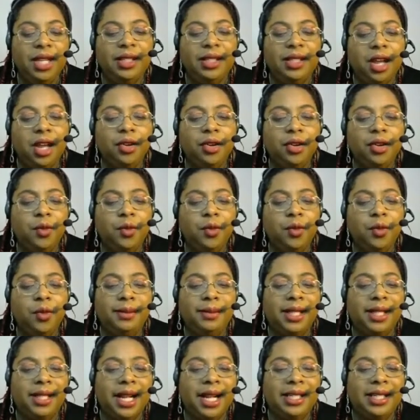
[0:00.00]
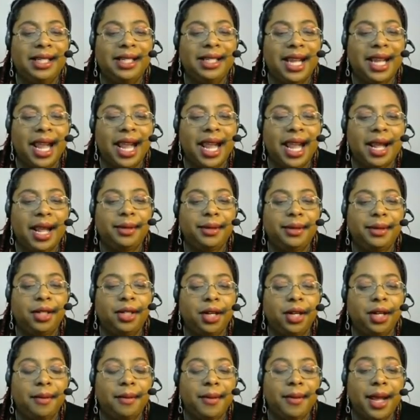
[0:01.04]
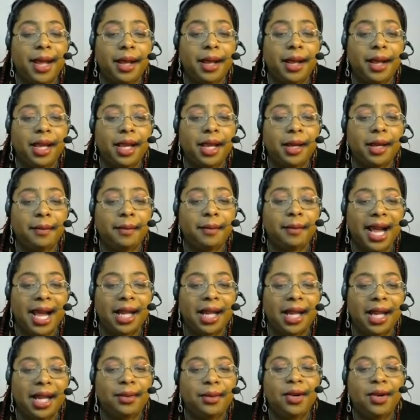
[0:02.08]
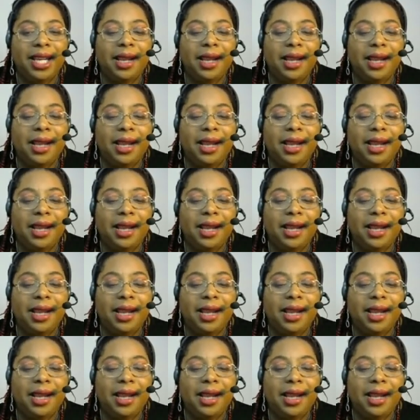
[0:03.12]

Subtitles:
these other websites and apps are compatible